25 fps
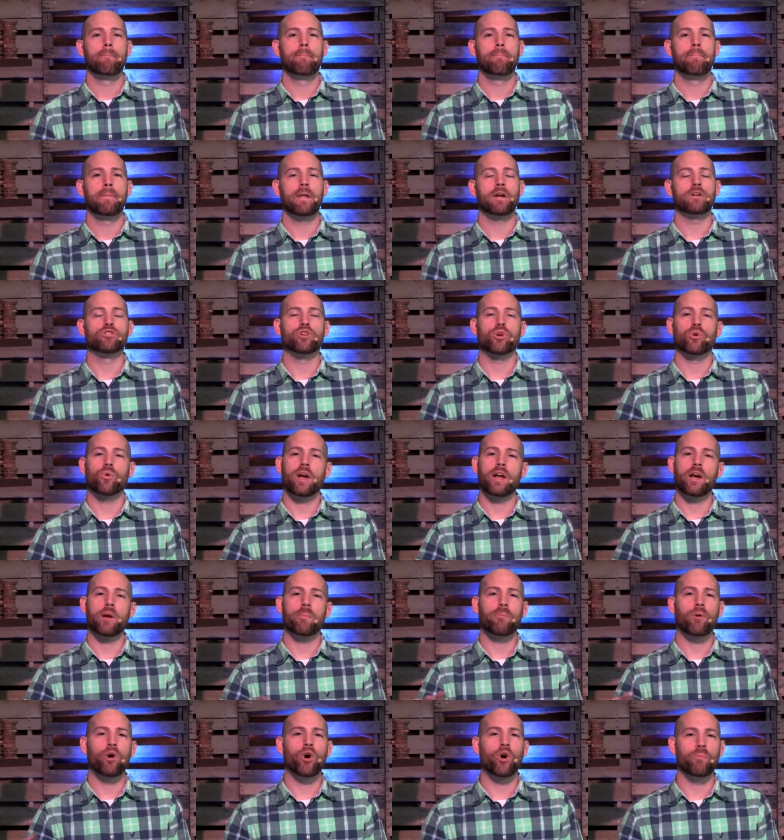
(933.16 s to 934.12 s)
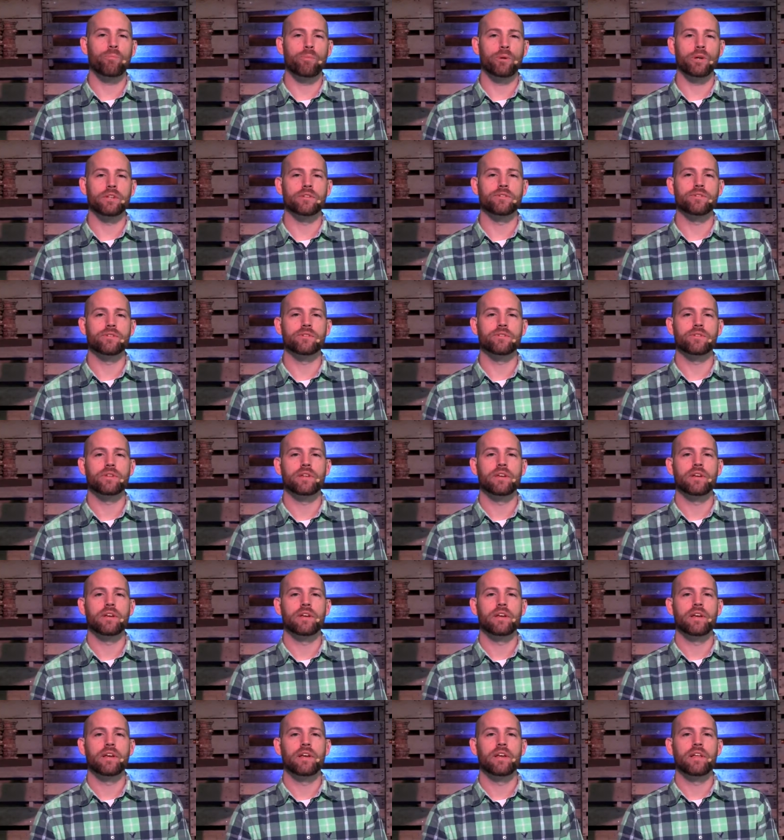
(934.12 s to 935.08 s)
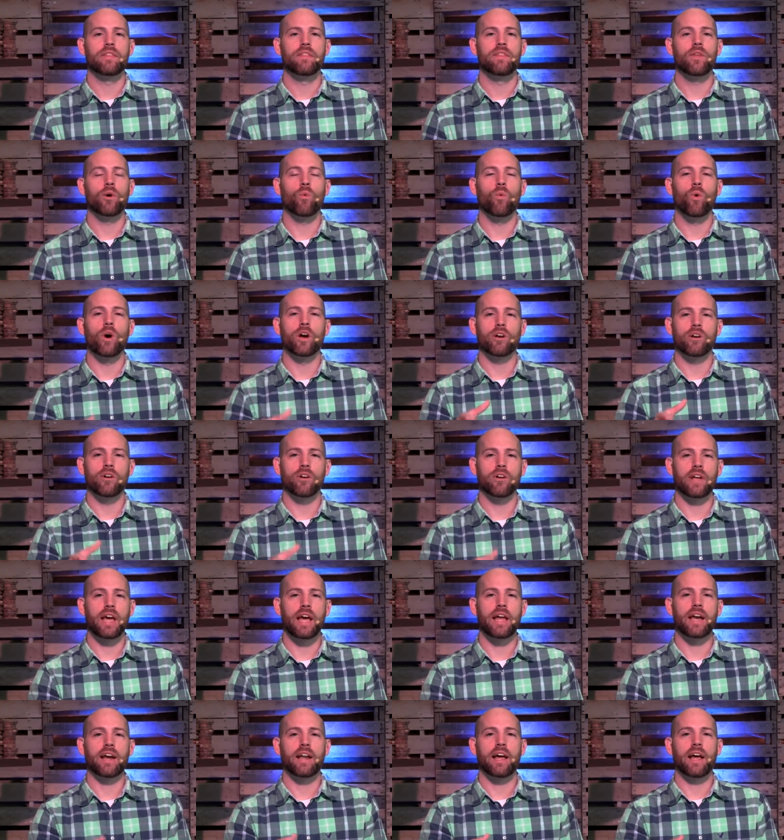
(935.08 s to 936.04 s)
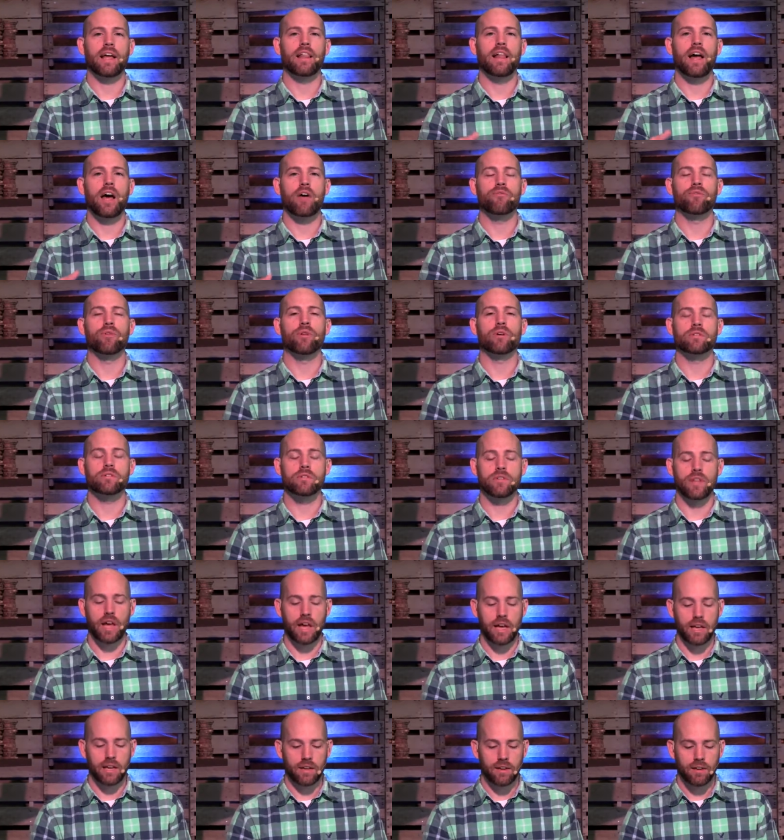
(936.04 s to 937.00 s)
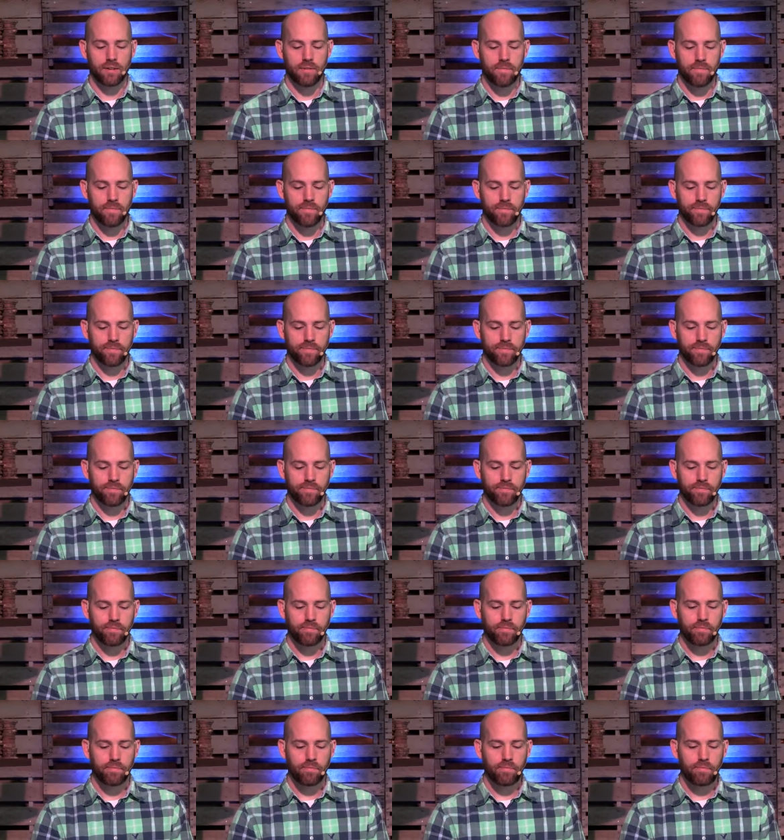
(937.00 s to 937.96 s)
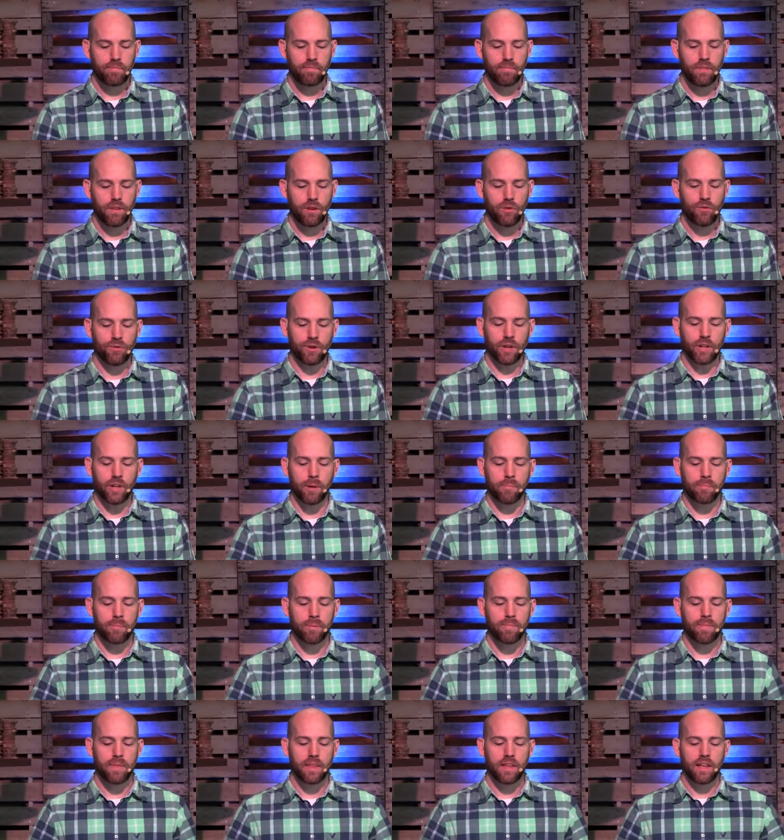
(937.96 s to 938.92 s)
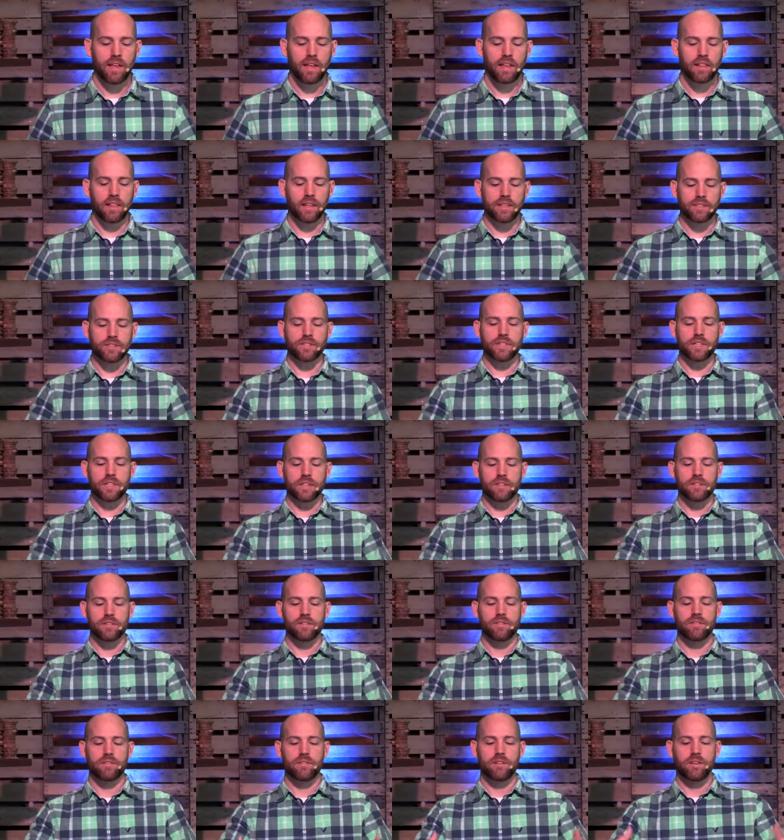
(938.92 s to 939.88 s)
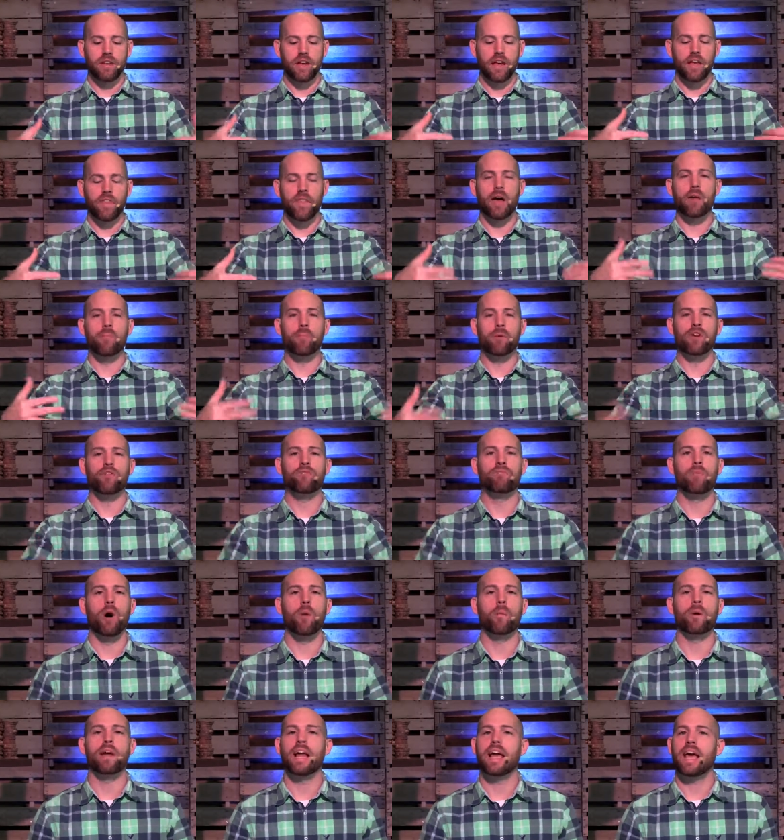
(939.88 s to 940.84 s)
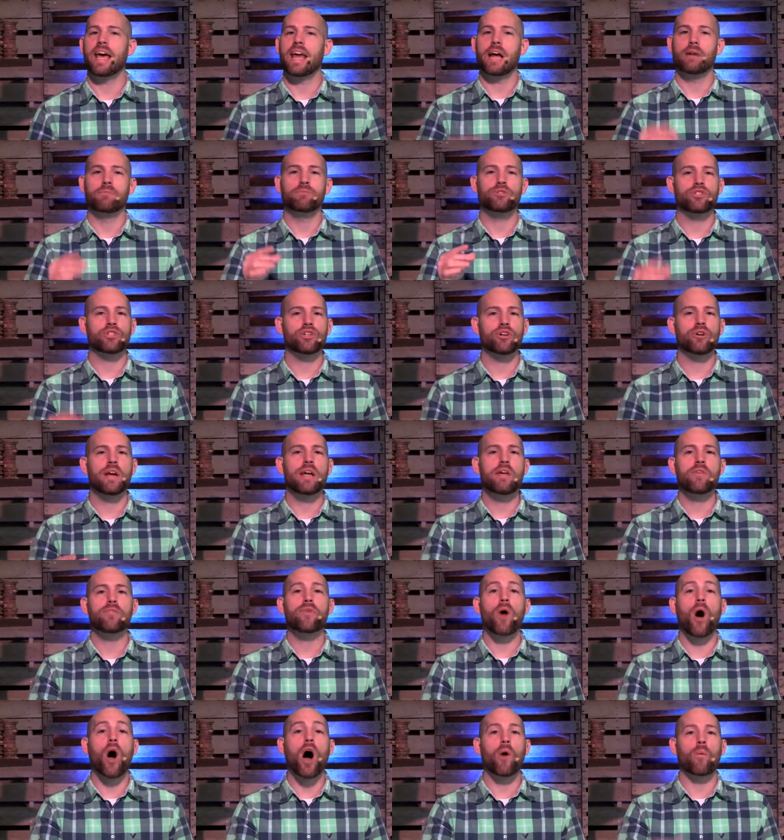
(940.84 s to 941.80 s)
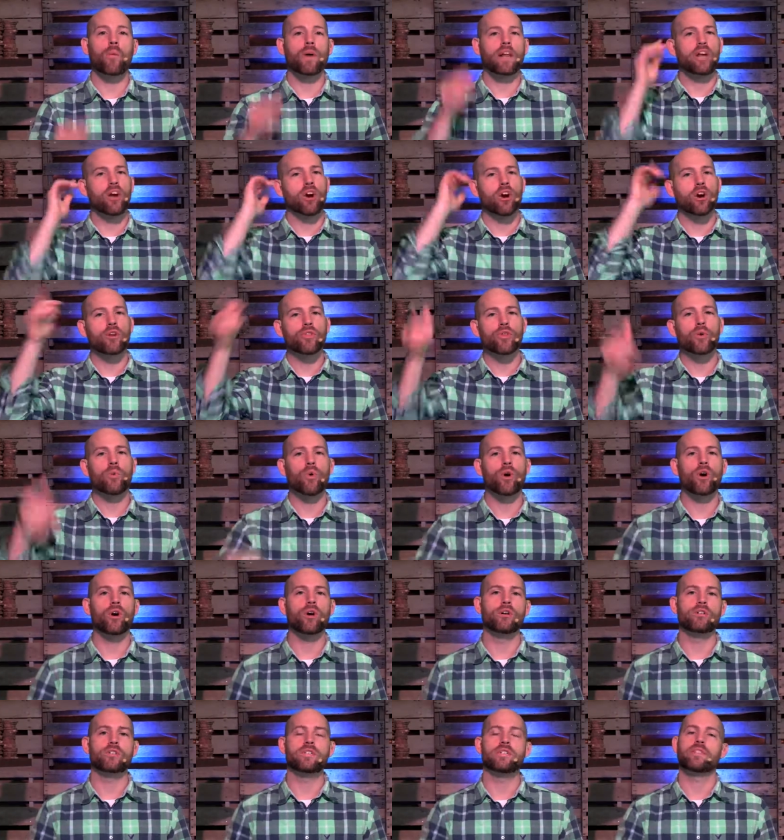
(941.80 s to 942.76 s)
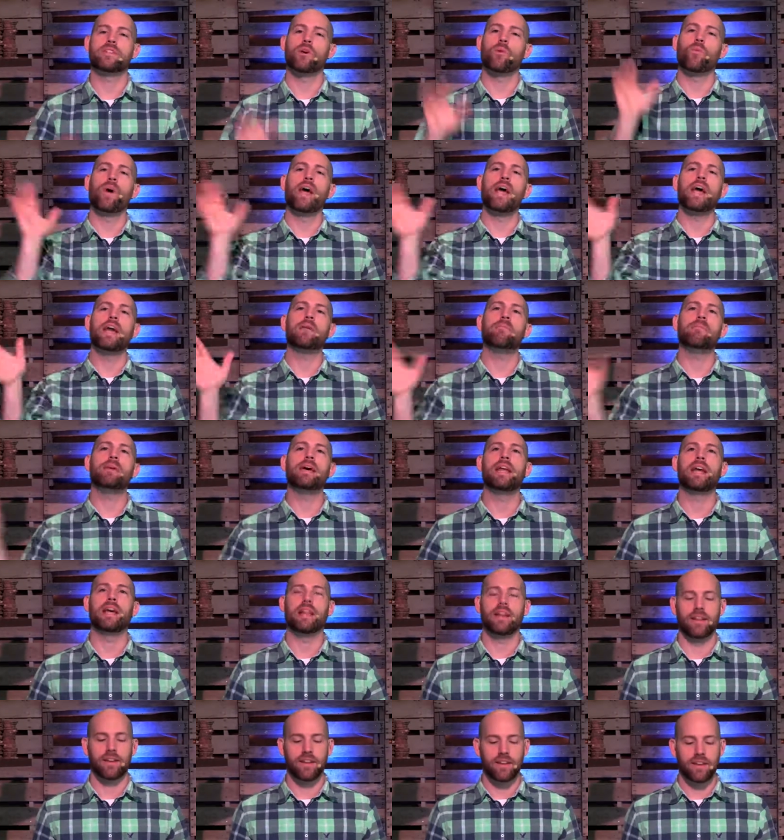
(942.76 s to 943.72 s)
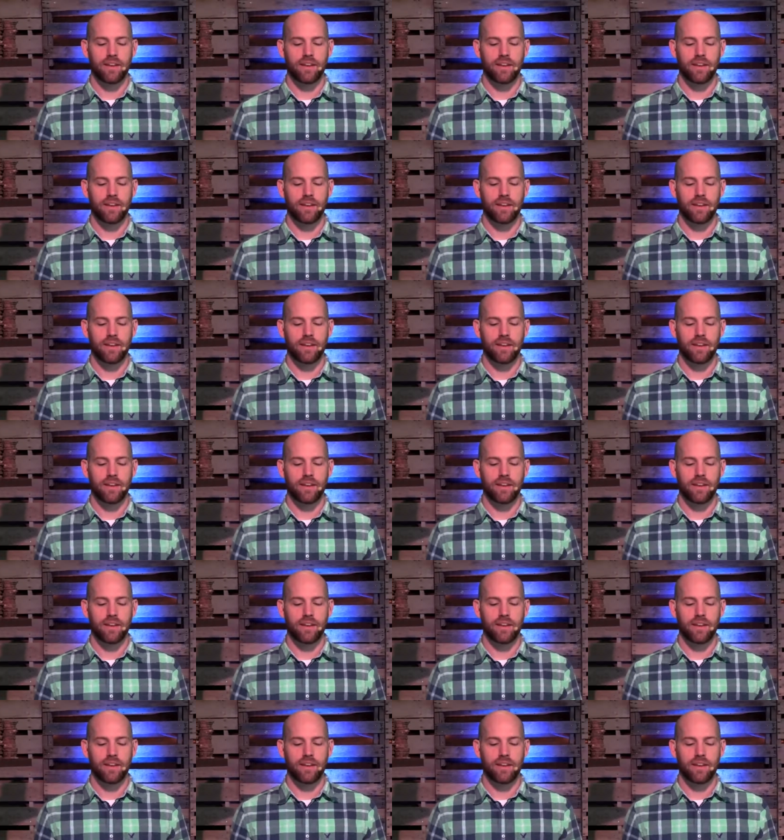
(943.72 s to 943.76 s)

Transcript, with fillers: There's a greater purpose than what your day to day life looks like. Philip listened in that brief moment, and I'm sure he thought when he heard the words, he said, Wait a minute,